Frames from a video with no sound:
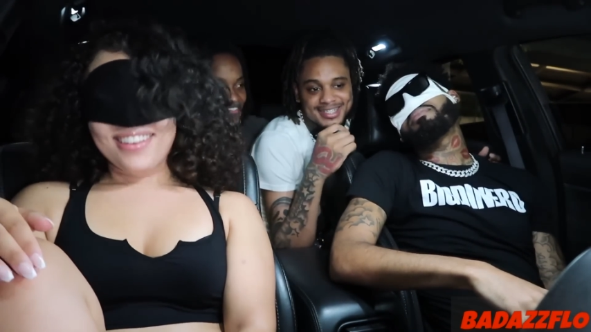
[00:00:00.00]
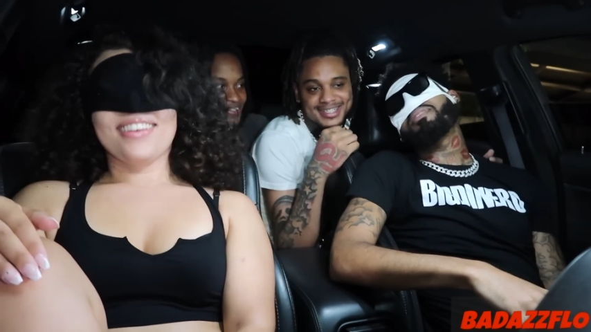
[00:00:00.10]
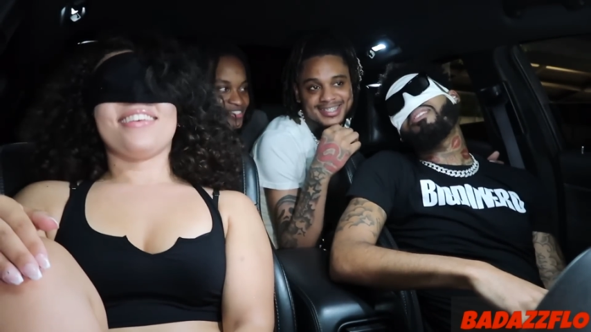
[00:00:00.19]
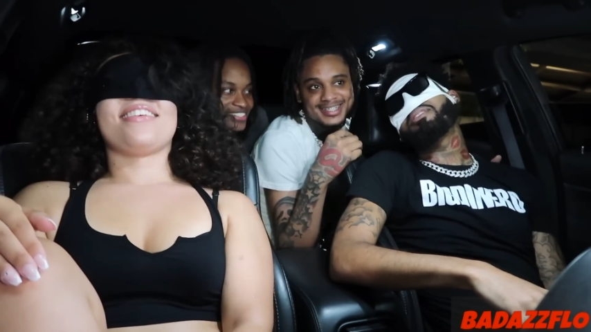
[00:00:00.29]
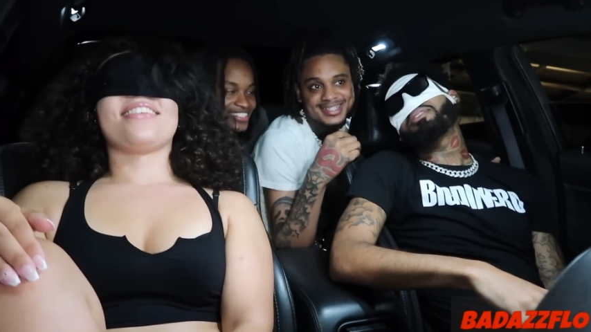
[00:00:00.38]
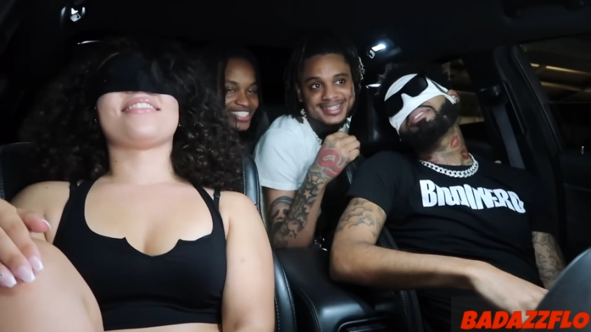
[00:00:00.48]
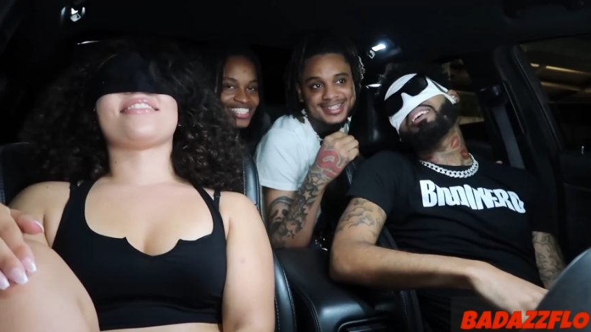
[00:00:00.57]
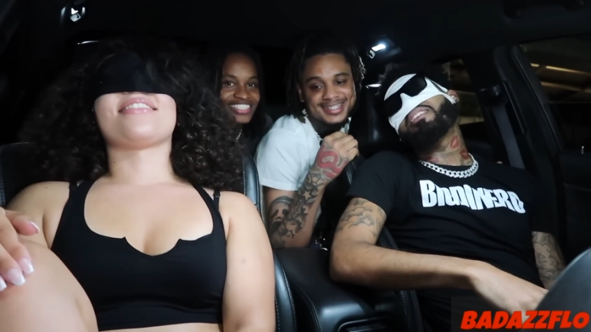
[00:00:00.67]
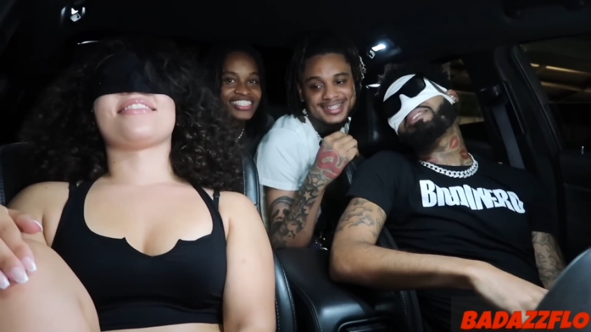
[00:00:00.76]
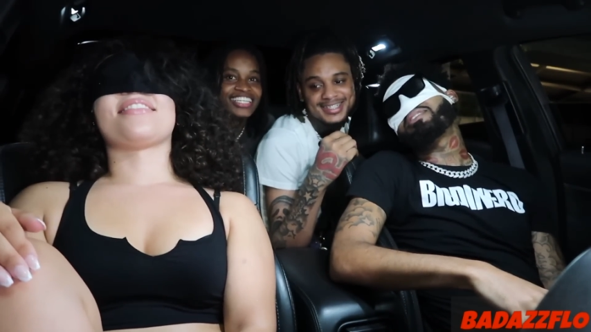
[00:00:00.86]
Speaker 1: know. Mm.
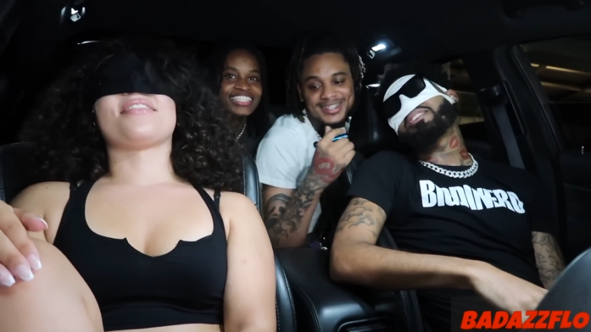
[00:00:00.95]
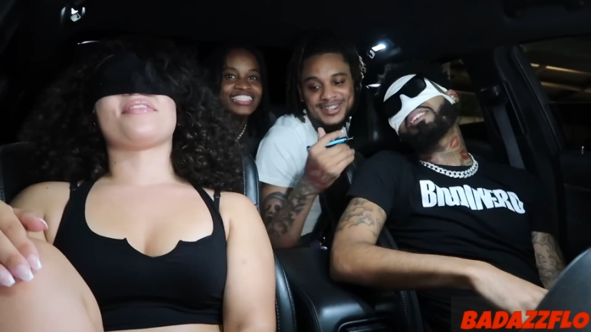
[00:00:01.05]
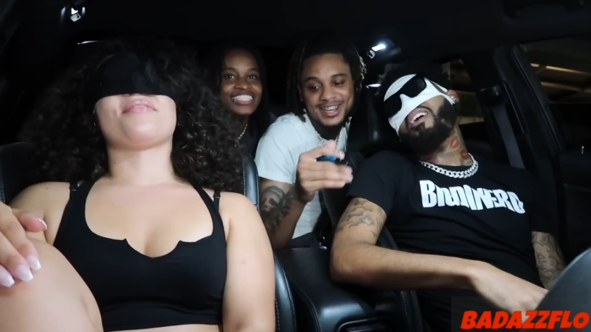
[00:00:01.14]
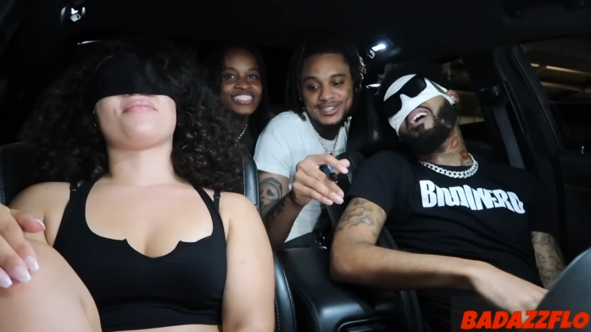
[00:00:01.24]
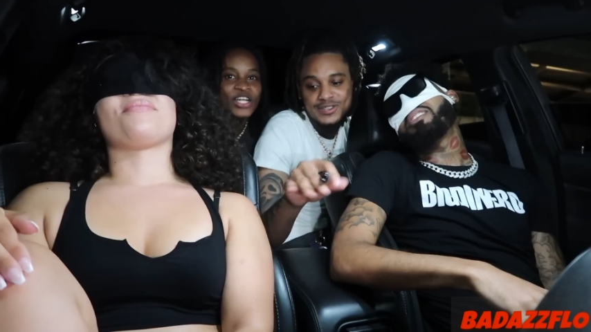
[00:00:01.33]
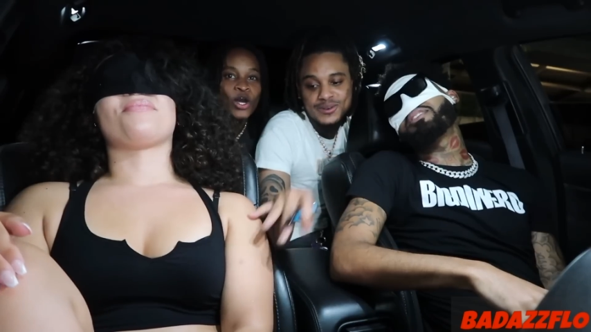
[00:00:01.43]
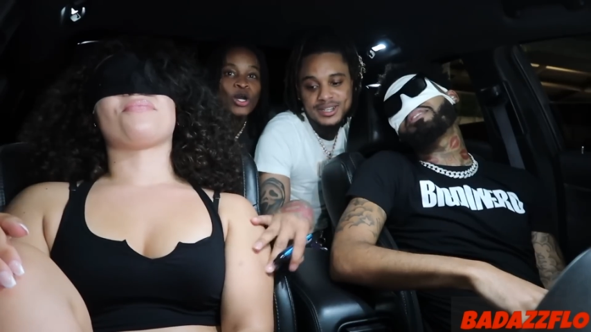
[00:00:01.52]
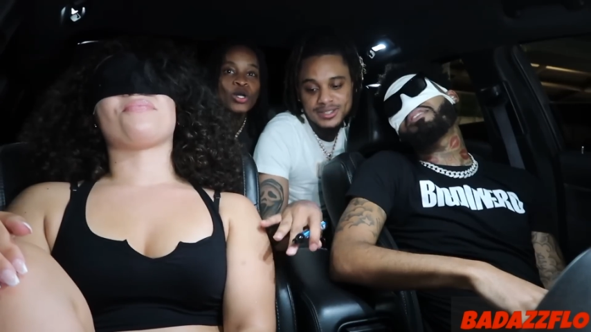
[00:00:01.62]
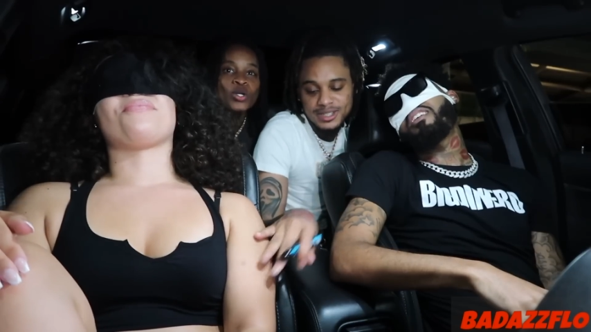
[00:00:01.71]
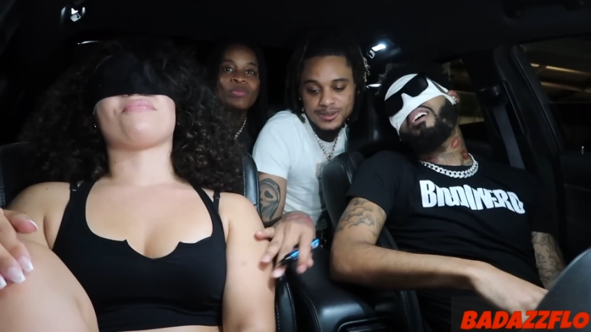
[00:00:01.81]
Yeah. Jesus okay, so
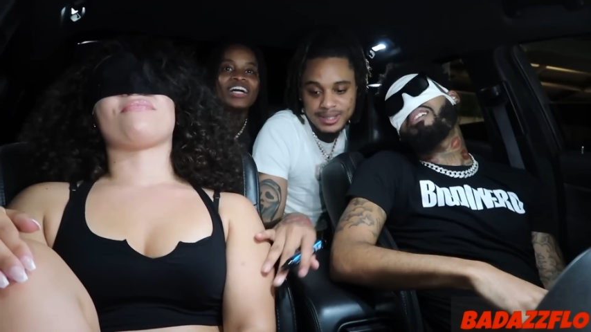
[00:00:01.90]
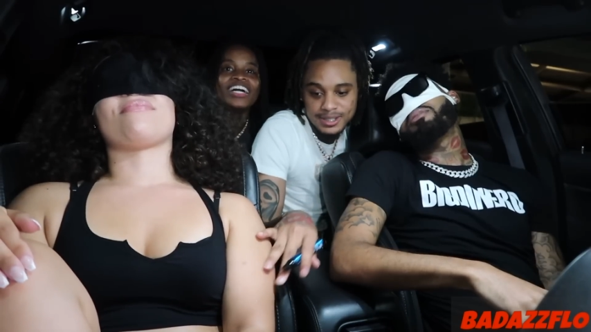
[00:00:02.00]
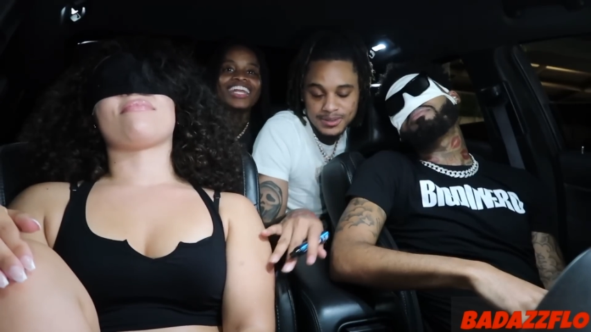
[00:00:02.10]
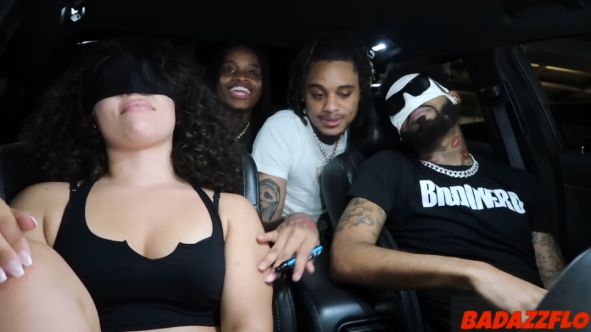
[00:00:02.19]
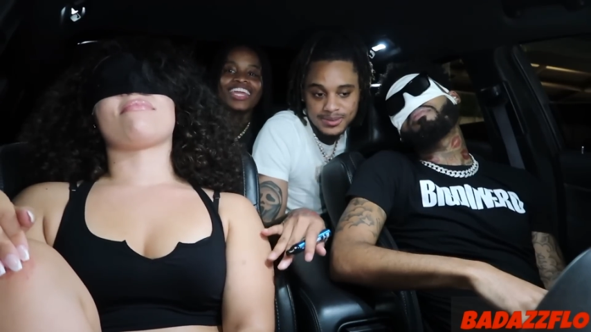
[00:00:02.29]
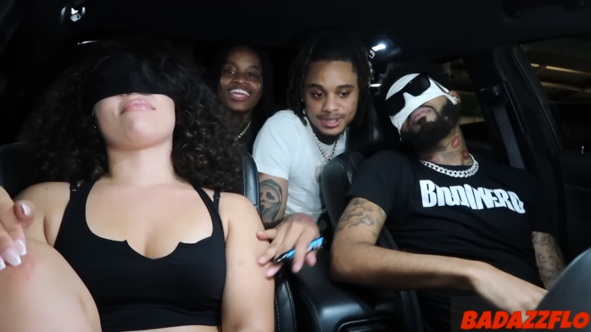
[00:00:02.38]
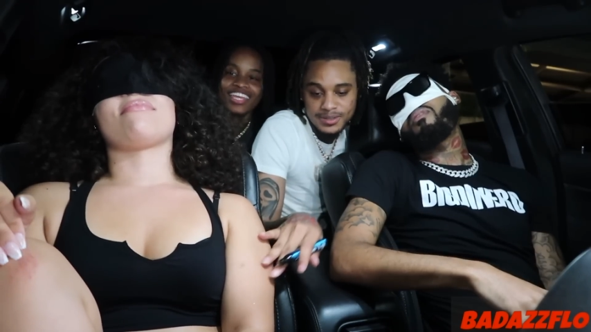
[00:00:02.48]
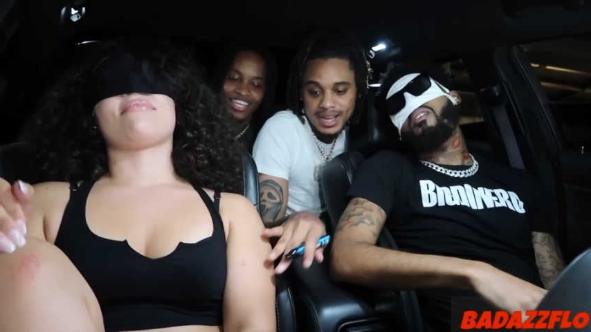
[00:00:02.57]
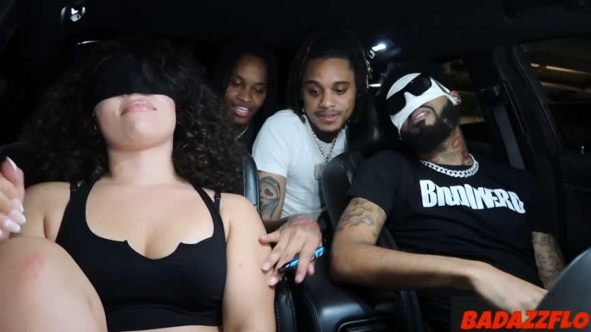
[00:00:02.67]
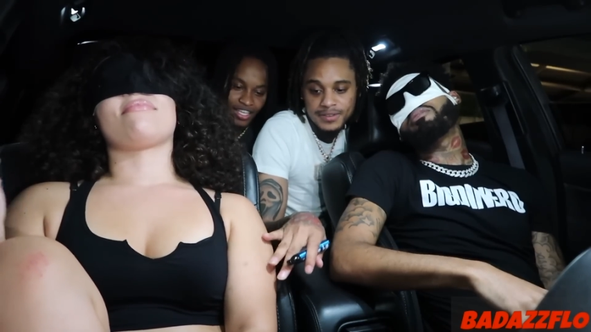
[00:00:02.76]
what did you? so what you
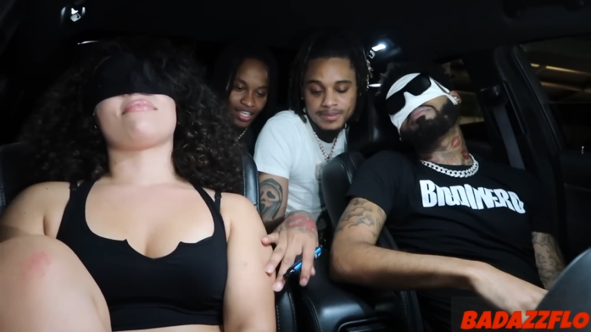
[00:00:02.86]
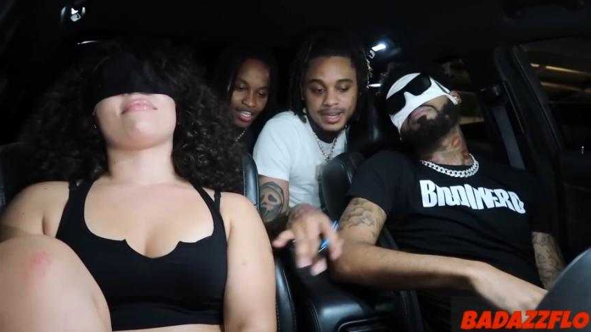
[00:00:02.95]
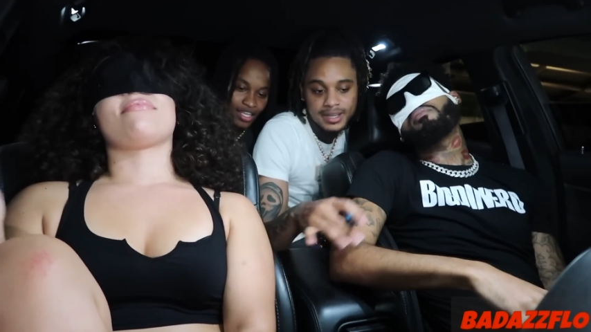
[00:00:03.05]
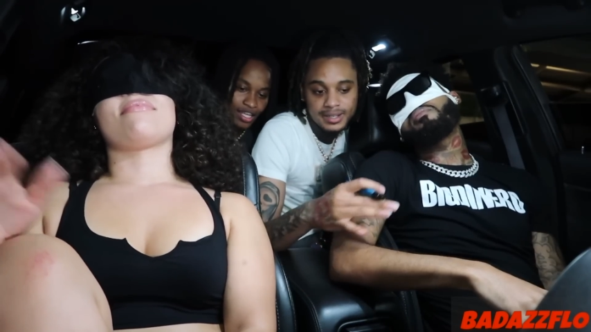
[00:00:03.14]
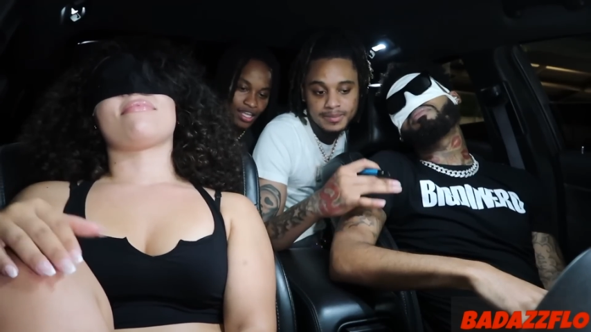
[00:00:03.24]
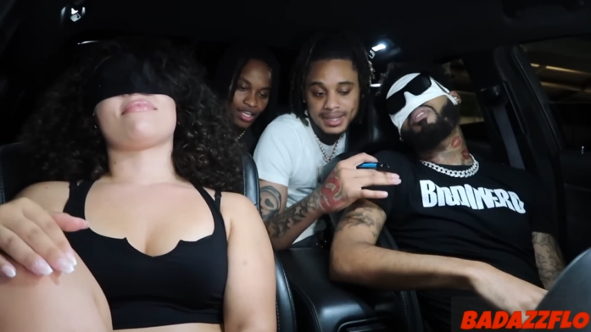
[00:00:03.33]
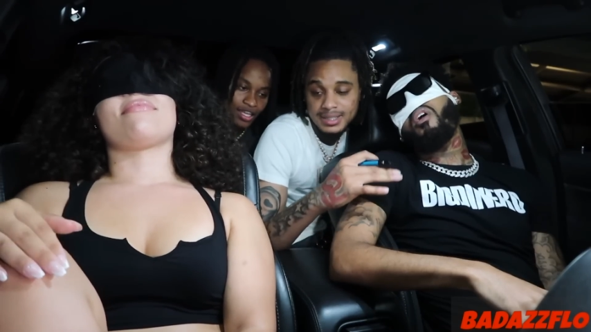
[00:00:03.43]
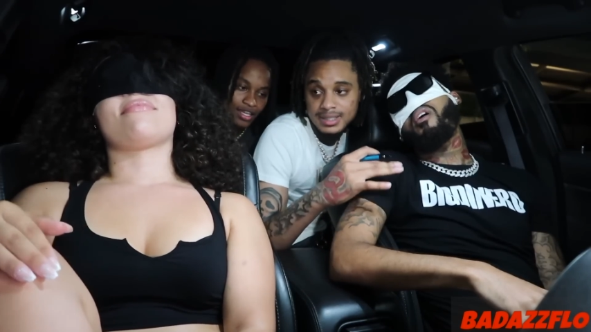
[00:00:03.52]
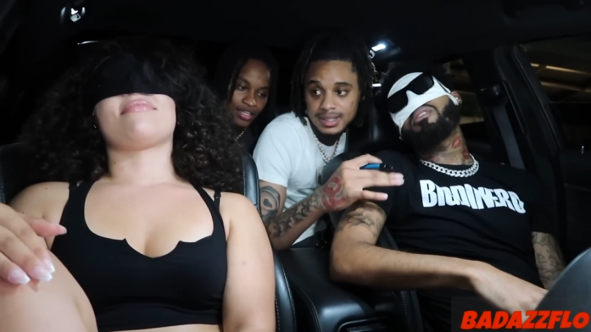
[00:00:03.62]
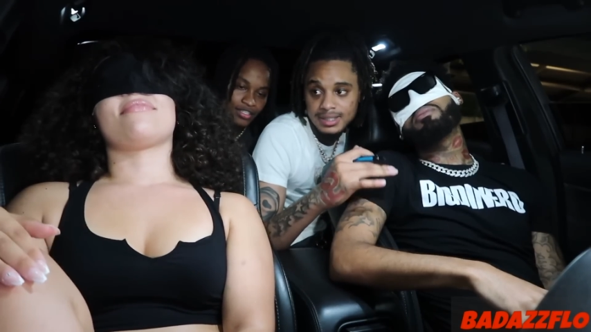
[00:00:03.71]
what you how you feel about he looked by just